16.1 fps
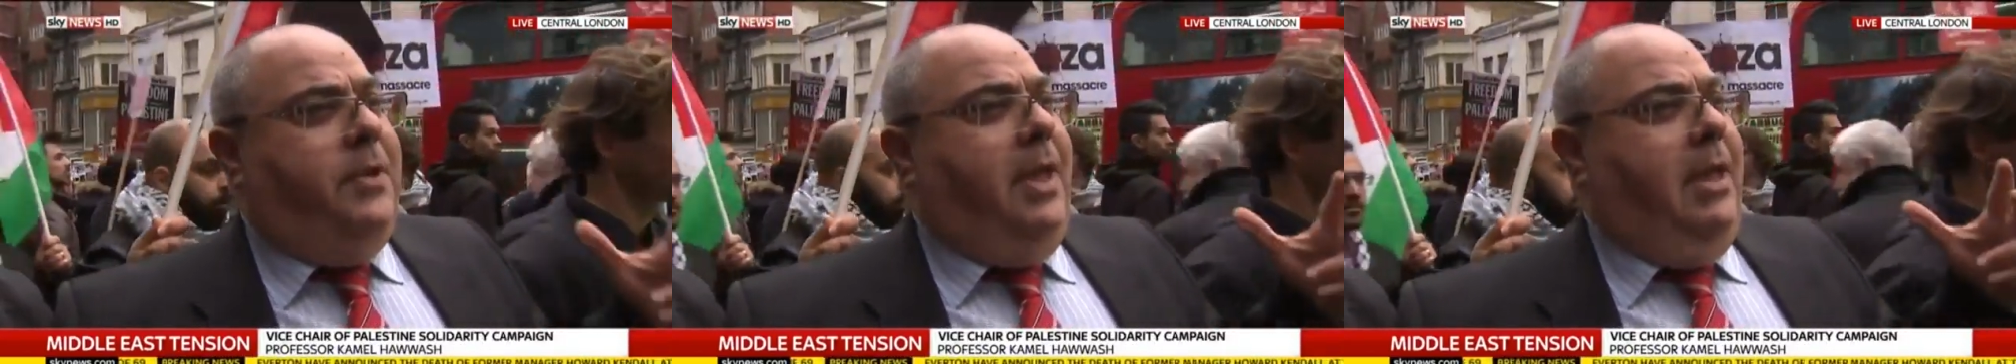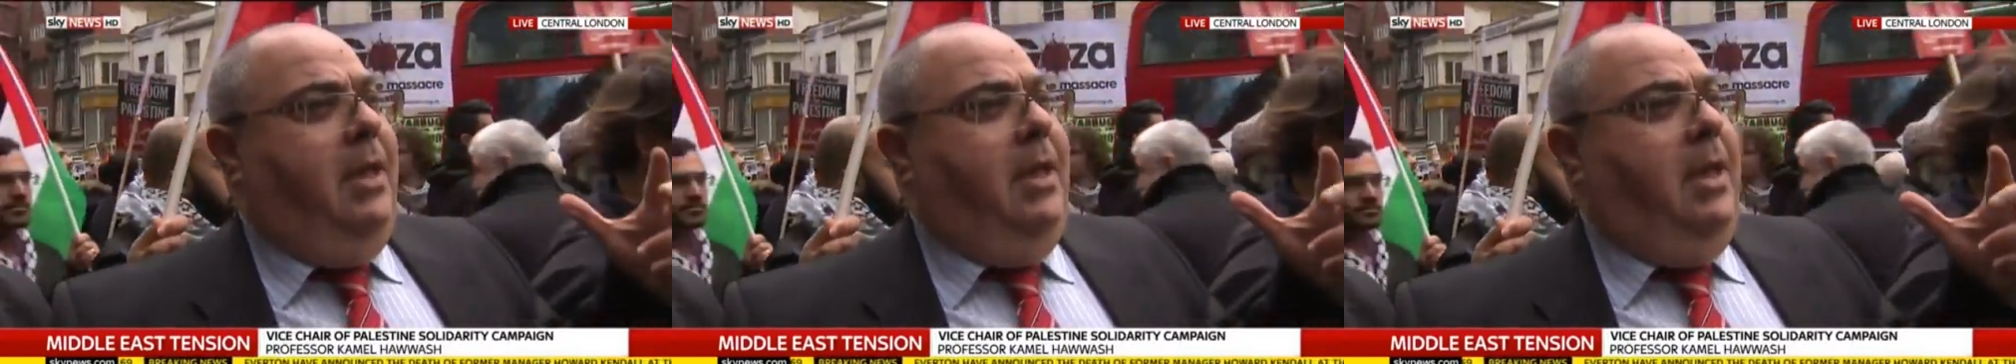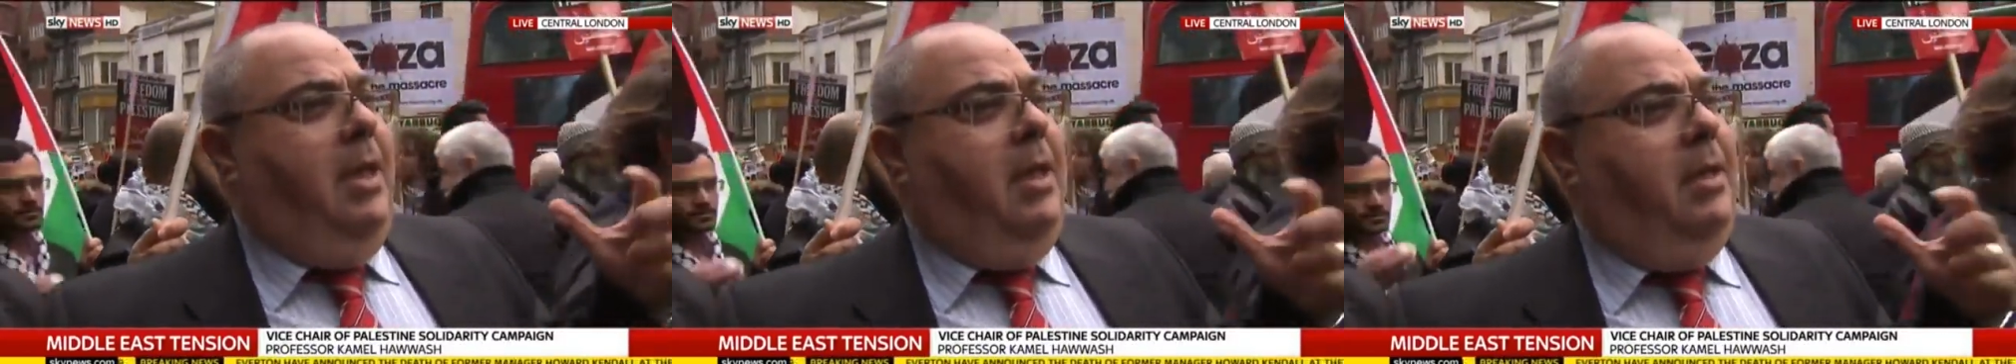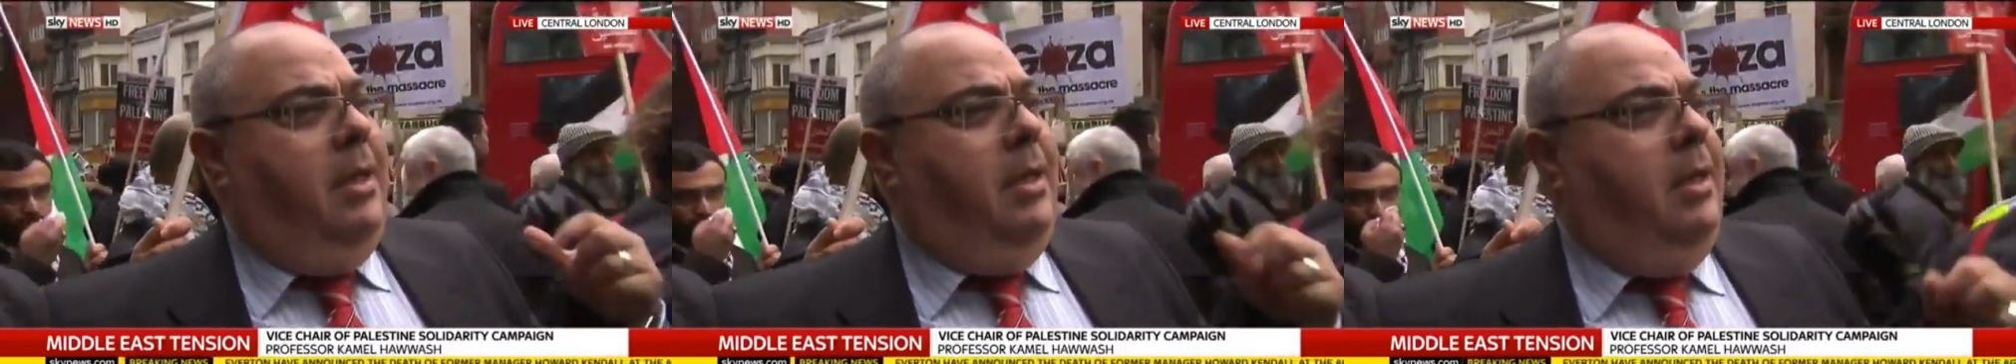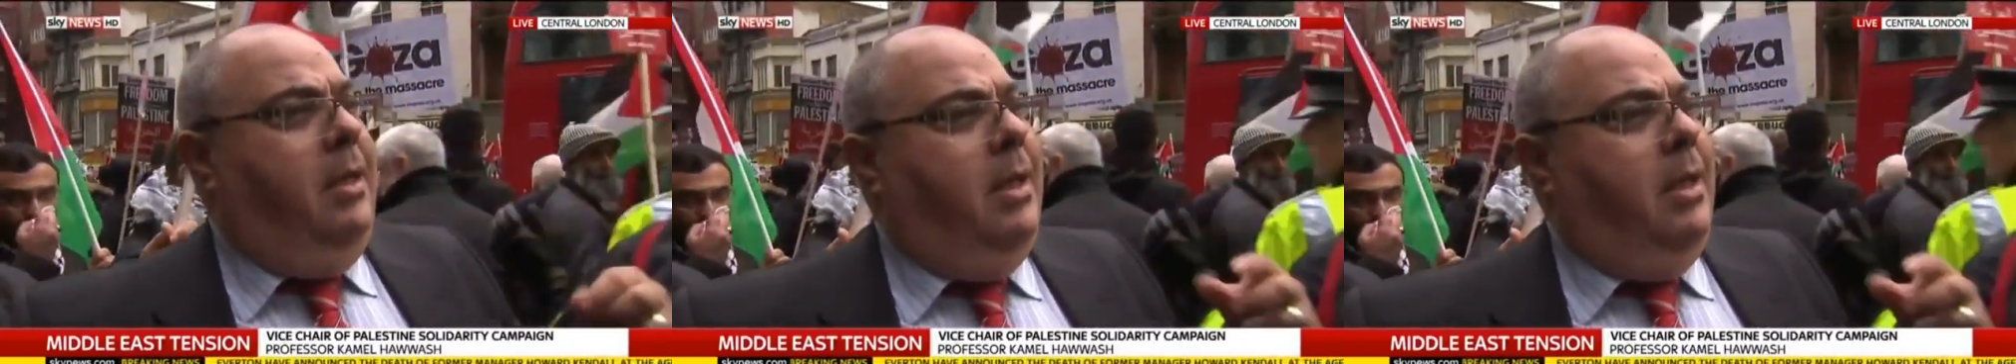
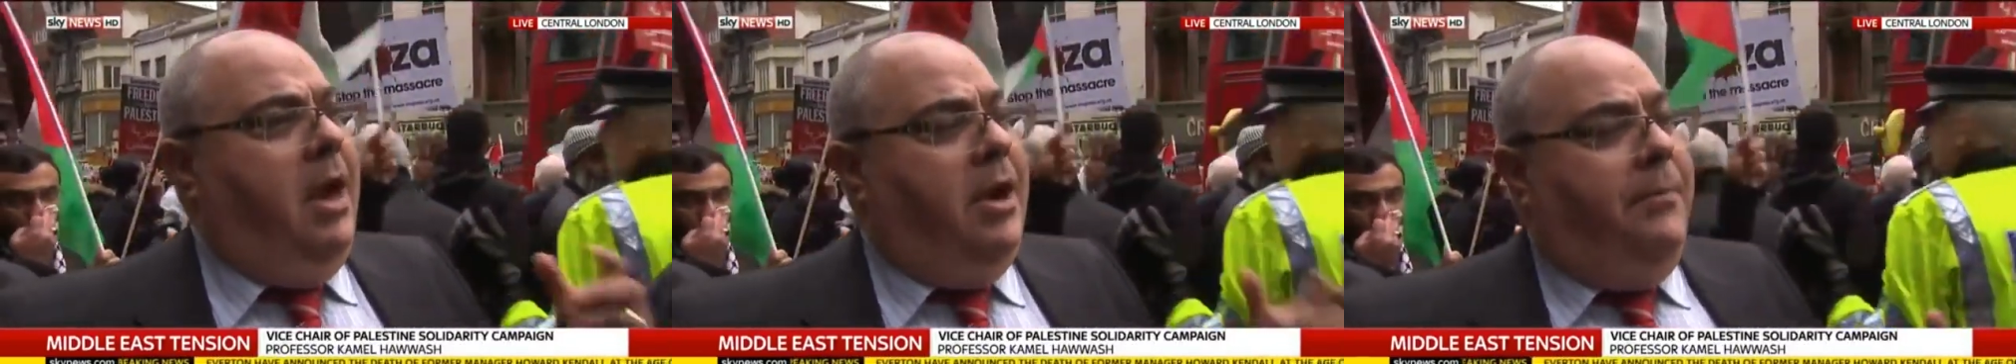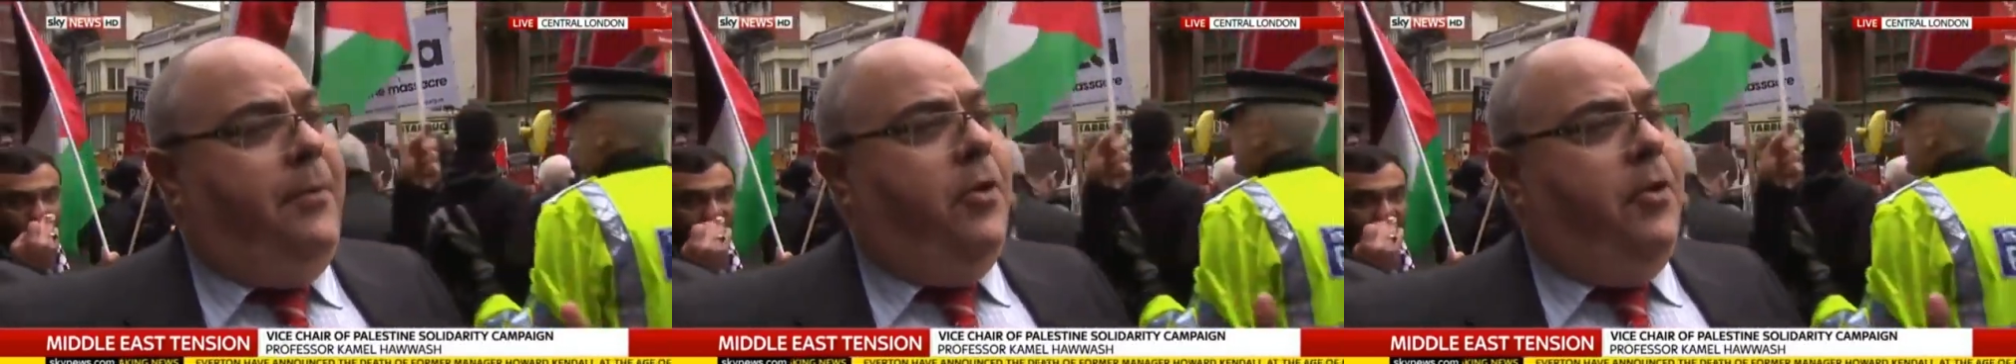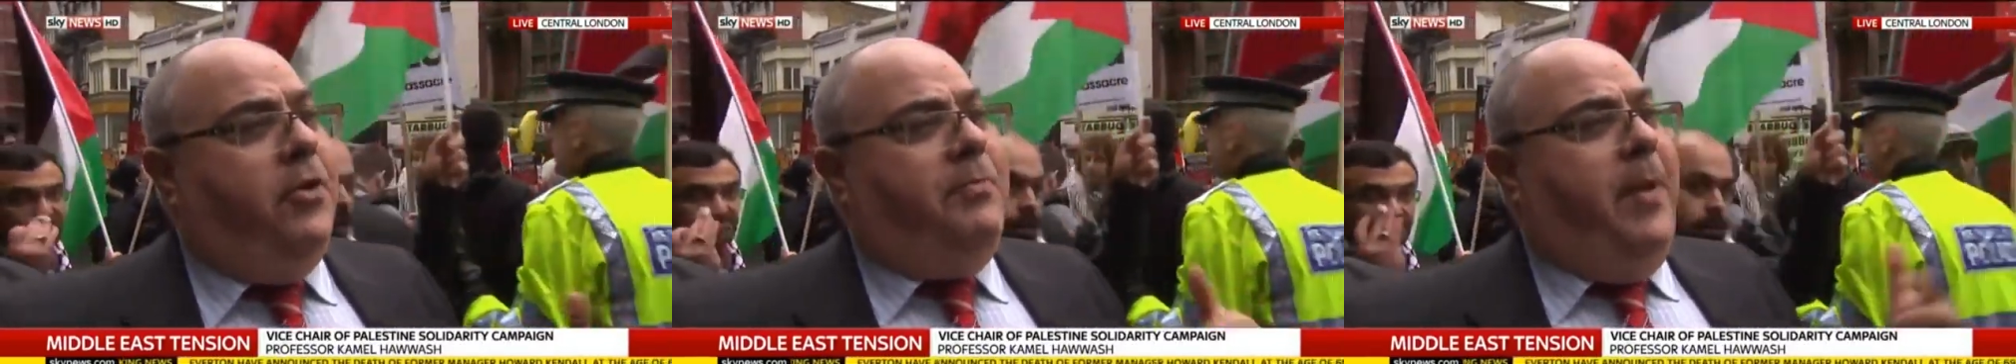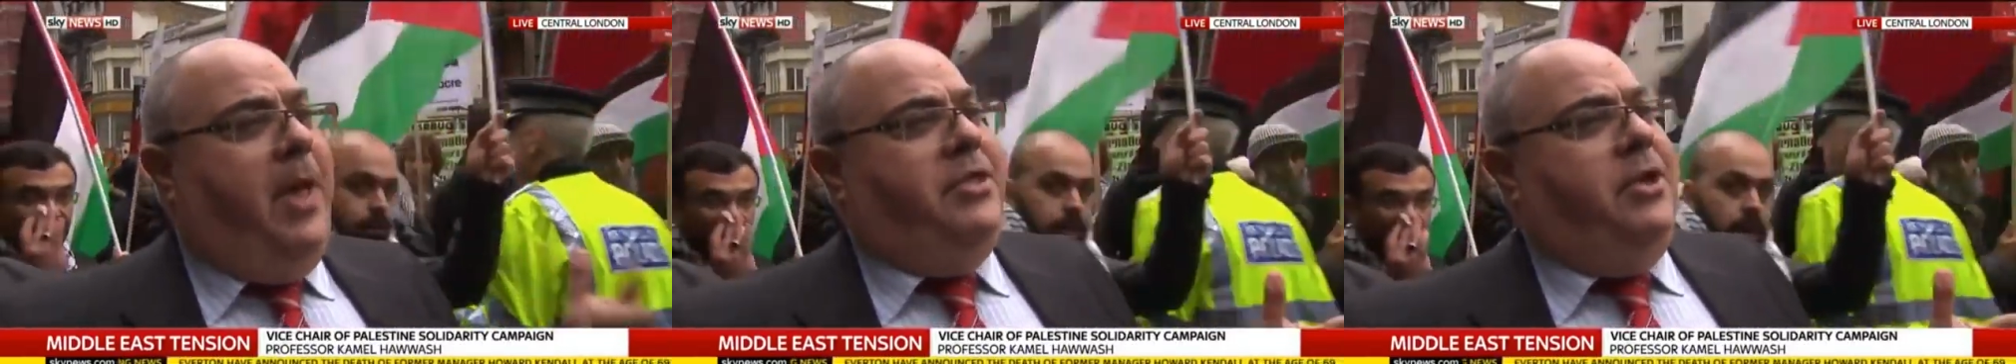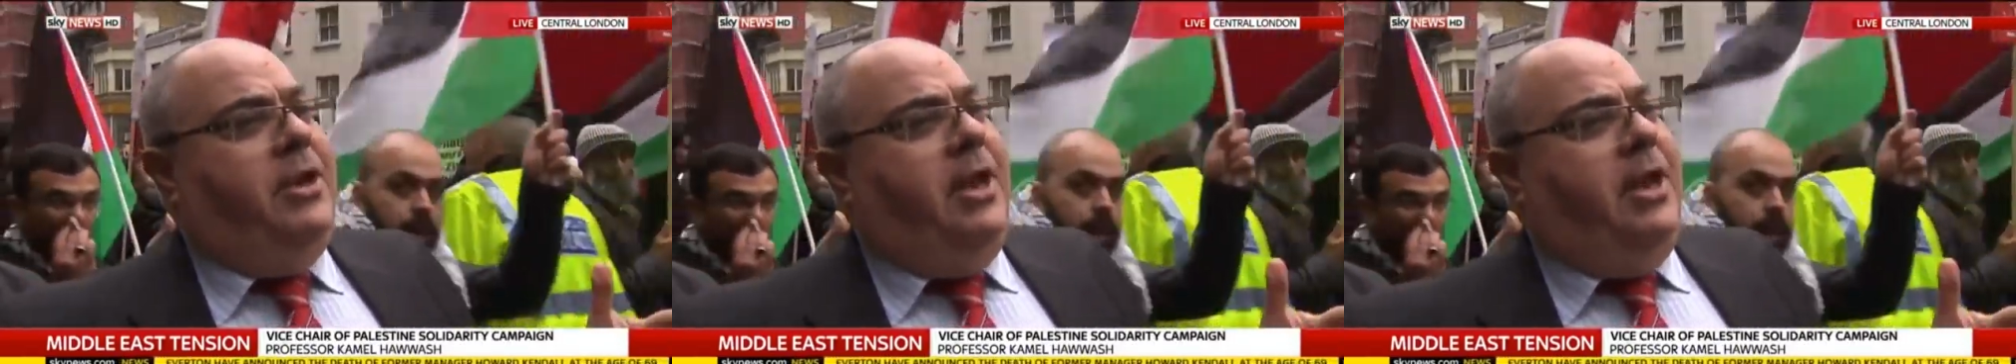a report by the